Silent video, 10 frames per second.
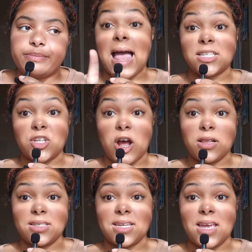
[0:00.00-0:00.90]
Last
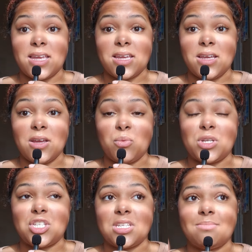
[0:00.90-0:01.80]
Holiday,
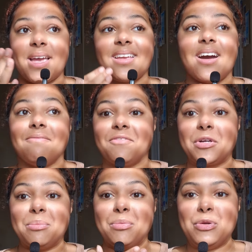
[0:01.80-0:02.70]
which is my
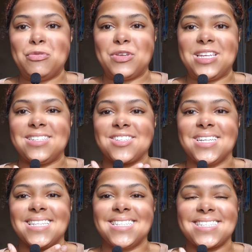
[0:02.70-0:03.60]
comfort movie
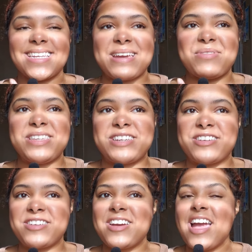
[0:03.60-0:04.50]
during this time of
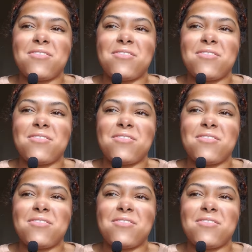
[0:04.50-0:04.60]
year.